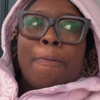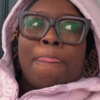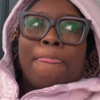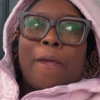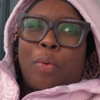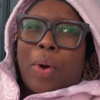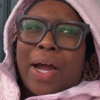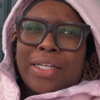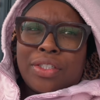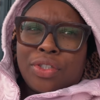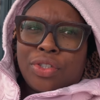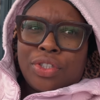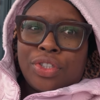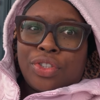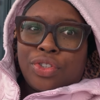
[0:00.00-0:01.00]
And why is it
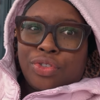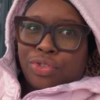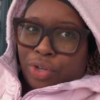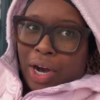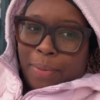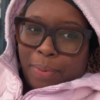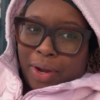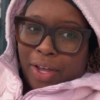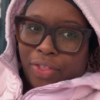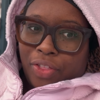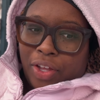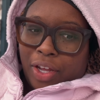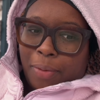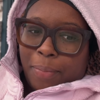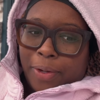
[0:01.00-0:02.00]
on the tripod
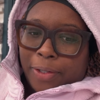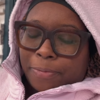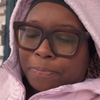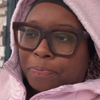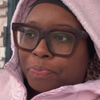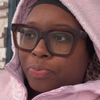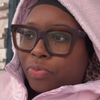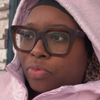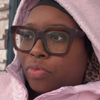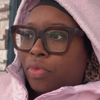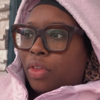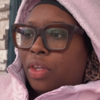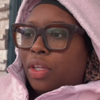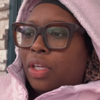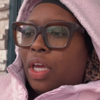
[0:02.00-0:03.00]
thing? But
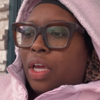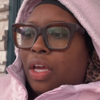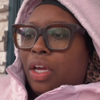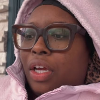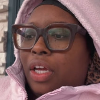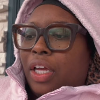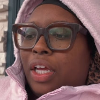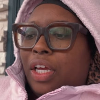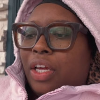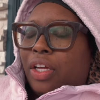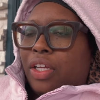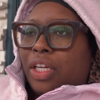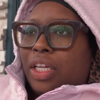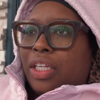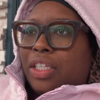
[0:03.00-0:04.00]
it,
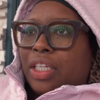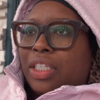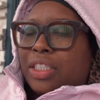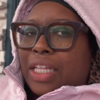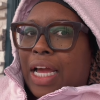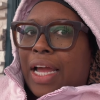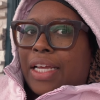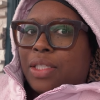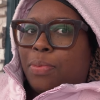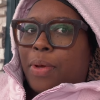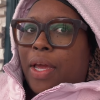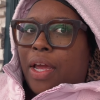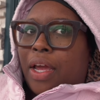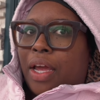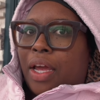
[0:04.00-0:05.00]
it it's not as
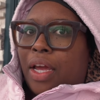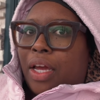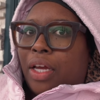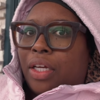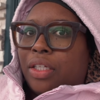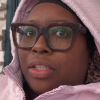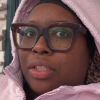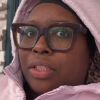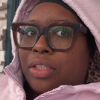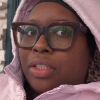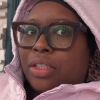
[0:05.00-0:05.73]
bad as